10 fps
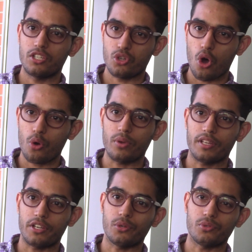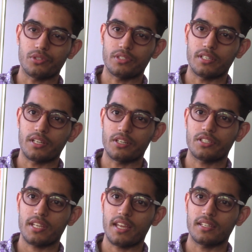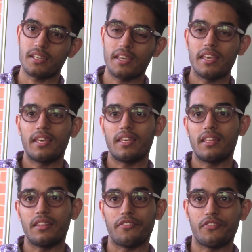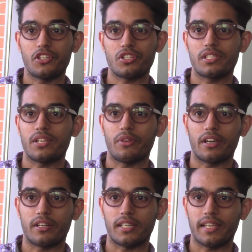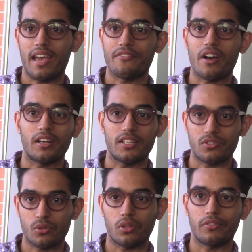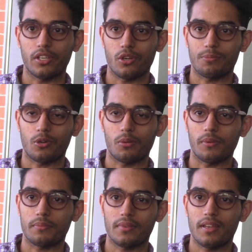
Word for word: talk with our users and understand the features that we currently have, are they solving your problem?